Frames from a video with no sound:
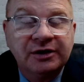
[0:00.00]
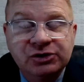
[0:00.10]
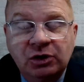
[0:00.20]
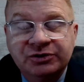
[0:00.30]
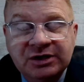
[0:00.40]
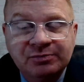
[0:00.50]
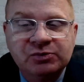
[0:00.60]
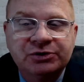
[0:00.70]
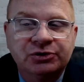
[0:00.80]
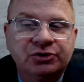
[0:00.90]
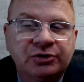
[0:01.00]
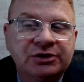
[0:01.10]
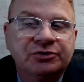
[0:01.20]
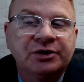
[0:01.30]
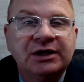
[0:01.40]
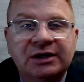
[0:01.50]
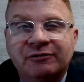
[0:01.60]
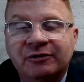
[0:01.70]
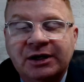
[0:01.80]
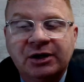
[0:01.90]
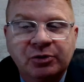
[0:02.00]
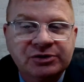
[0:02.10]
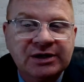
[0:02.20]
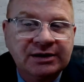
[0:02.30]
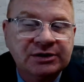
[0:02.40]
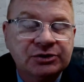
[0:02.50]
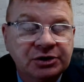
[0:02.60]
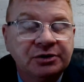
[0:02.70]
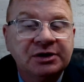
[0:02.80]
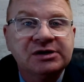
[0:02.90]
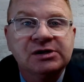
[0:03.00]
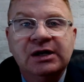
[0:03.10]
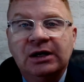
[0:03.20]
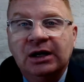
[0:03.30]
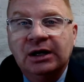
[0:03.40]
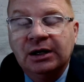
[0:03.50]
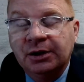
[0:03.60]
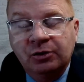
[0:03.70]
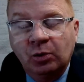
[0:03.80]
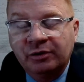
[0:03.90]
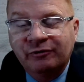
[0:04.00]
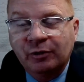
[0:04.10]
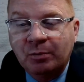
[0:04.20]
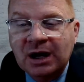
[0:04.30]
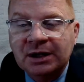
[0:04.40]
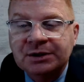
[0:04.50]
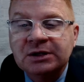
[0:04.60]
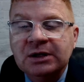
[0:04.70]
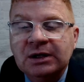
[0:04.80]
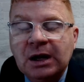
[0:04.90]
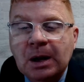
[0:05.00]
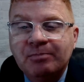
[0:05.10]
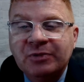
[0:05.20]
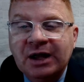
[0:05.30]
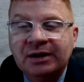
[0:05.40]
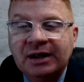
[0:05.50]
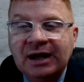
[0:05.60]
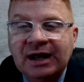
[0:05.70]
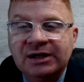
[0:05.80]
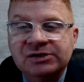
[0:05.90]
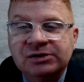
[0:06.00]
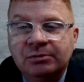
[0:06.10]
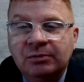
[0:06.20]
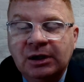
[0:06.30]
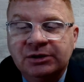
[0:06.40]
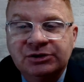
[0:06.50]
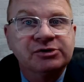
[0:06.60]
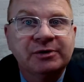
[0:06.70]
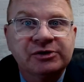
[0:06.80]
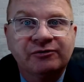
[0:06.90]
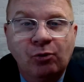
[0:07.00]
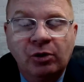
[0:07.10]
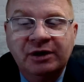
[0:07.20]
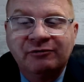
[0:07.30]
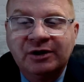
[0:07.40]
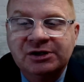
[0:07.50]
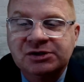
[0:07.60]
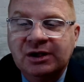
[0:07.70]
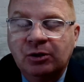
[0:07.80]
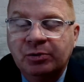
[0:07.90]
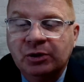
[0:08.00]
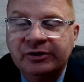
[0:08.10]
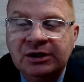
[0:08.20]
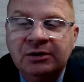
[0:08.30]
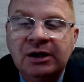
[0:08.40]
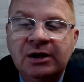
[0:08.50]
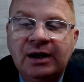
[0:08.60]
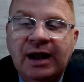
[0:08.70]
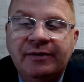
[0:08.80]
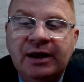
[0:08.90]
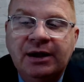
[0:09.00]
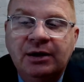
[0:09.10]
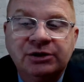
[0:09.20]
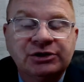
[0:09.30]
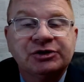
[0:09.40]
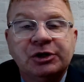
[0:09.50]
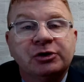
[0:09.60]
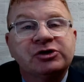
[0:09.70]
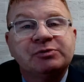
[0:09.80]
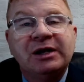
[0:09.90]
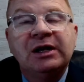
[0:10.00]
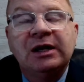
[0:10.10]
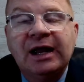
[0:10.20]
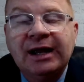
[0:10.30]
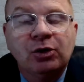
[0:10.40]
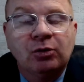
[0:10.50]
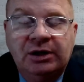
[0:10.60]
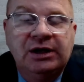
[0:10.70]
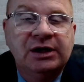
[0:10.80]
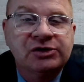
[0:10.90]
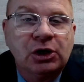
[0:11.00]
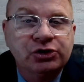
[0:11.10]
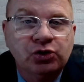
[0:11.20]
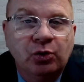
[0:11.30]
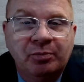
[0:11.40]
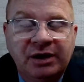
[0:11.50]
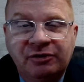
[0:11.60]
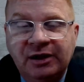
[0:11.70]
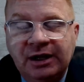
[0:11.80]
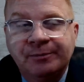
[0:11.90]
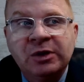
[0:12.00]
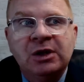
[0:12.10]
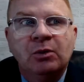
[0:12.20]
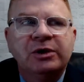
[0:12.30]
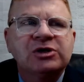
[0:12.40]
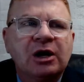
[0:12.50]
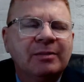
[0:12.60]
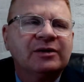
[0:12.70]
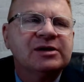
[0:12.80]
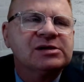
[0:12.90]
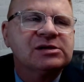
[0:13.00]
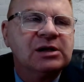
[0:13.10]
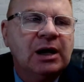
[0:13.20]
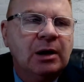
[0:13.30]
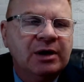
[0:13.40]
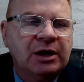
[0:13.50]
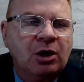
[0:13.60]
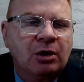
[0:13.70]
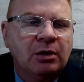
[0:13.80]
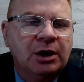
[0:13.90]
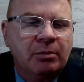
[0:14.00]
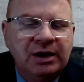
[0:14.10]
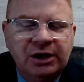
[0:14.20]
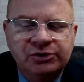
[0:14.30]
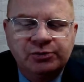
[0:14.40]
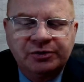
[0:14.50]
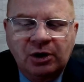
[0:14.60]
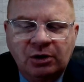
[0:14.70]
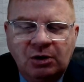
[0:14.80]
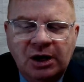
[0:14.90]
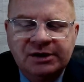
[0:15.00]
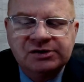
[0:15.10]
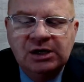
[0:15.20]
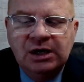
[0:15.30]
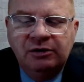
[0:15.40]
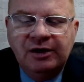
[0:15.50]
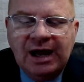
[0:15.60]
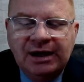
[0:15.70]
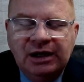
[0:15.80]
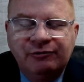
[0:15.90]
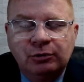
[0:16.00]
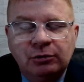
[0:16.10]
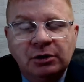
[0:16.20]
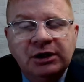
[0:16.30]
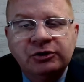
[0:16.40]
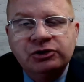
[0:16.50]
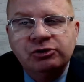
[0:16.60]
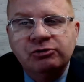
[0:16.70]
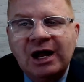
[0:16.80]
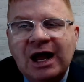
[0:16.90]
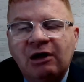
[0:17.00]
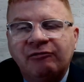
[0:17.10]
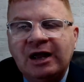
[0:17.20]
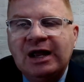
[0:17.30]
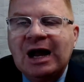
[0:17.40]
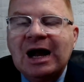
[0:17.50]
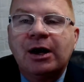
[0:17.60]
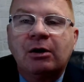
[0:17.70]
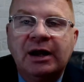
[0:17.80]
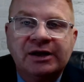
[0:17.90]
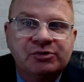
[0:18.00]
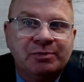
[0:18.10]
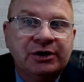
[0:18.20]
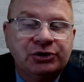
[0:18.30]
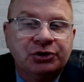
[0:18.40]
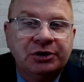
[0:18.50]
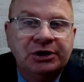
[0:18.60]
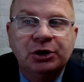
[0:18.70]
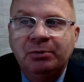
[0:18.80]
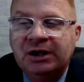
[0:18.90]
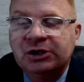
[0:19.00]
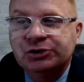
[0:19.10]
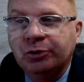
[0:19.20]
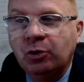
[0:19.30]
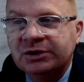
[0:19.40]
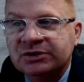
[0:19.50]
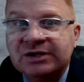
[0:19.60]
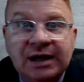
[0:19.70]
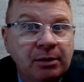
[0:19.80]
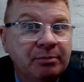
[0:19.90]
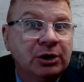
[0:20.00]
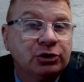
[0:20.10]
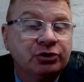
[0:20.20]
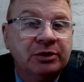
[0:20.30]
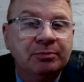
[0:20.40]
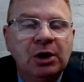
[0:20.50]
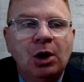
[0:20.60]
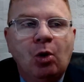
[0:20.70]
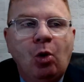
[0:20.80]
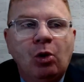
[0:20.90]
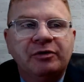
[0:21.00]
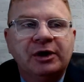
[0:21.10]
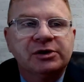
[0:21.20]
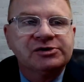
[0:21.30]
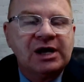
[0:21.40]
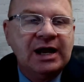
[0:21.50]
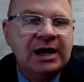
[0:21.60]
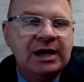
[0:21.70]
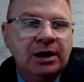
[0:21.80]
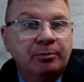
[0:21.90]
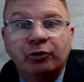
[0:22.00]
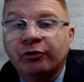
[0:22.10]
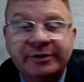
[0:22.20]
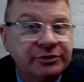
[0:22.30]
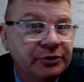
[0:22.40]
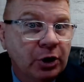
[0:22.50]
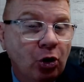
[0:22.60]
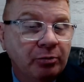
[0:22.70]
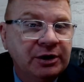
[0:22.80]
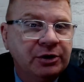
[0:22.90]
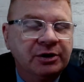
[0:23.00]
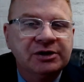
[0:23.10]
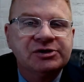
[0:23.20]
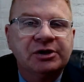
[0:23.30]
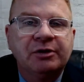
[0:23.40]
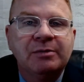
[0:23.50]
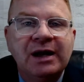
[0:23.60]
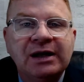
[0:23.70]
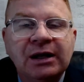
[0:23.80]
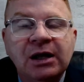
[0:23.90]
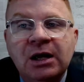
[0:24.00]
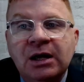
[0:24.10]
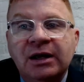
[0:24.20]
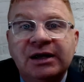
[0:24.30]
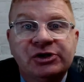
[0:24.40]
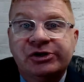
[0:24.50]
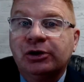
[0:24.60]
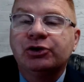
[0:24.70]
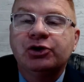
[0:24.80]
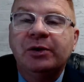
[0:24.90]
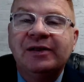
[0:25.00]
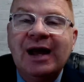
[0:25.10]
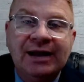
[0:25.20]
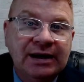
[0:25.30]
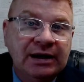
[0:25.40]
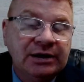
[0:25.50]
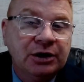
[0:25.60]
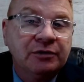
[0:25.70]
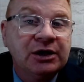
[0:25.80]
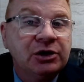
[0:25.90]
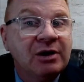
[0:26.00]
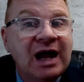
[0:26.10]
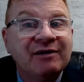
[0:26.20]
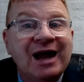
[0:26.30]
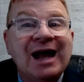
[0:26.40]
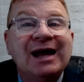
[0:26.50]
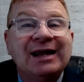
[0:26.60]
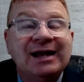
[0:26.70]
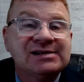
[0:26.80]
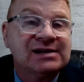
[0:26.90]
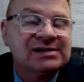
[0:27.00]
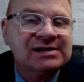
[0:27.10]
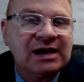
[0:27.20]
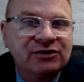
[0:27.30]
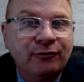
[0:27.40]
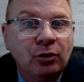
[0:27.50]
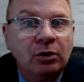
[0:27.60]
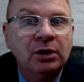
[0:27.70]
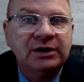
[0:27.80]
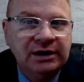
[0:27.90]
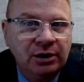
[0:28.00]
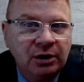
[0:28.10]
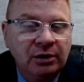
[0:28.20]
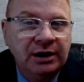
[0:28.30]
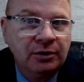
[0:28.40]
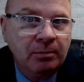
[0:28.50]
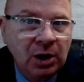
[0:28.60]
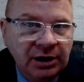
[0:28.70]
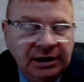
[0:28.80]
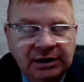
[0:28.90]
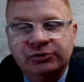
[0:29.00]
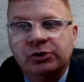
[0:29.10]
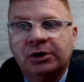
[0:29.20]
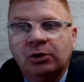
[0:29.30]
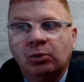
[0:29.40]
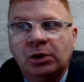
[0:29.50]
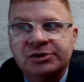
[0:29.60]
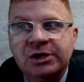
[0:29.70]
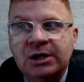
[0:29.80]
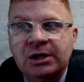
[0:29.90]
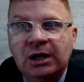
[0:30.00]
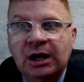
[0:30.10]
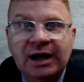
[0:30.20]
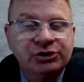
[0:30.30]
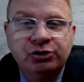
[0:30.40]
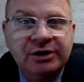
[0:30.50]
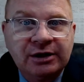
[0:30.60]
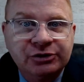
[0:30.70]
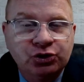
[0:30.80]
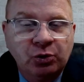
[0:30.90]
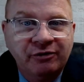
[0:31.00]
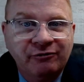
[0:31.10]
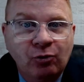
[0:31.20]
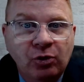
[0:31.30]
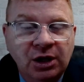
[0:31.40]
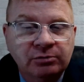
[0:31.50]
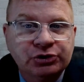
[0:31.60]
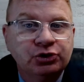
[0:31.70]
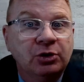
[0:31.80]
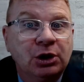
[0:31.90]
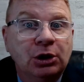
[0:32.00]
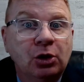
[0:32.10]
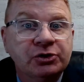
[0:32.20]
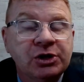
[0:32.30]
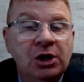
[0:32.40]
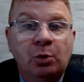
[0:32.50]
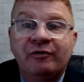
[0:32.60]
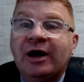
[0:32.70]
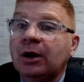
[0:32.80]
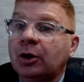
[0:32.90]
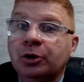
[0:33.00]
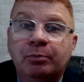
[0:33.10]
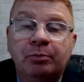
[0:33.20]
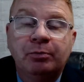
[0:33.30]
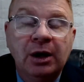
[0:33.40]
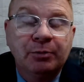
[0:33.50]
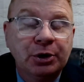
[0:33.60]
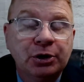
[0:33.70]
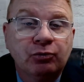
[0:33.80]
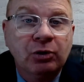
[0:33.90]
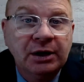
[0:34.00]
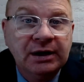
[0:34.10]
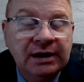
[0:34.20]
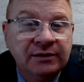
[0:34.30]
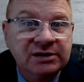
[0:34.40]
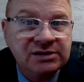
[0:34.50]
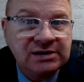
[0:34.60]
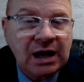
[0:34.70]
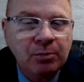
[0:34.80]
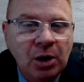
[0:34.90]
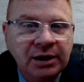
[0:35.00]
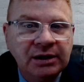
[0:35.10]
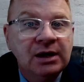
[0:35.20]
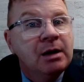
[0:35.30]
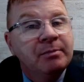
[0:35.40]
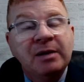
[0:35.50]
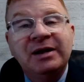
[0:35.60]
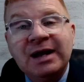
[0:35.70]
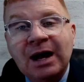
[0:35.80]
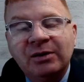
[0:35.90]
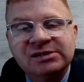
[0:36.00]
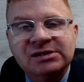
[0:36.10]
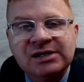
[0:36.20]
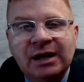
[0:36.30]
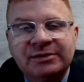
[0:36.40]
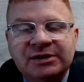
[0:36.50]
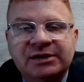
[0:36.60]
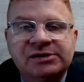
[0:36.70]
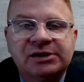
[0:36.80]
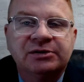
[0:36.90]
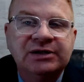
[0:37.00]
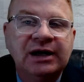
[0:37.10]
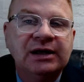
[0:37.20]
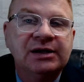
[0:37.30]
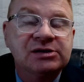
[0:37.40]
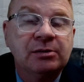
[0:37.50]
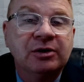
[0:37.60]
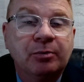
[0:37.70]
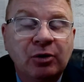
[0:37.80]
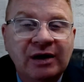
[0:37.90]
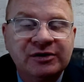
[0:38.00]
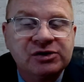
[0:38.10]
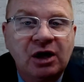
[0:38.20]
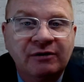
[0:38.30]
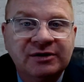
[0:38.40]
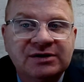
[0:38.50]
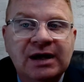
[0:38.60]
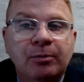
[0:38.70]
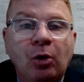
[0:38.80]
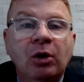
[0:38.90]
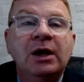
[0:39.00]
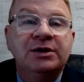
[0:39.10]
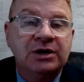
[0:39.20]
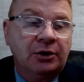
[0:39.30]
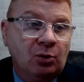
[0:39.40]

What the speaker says: things called TIPS, which are Treasury Inflated Protected Securities, another word for a bond, that has some adjustments for inflation that are built in. And then adjusting your spending annually is also a big thing. We talk about this in our meetings with our clients, that if you're looking to have a higher expenditure year because you're going to take a bigger trip, or there's a improvement to the home that you're considering making, consider doing that in a year that you have had a successful year in the market. So in other words, as 2024 comes to a close, we've had a pretty good run in the stock market. Maybe now is the time to consider taking some of the profits off the table to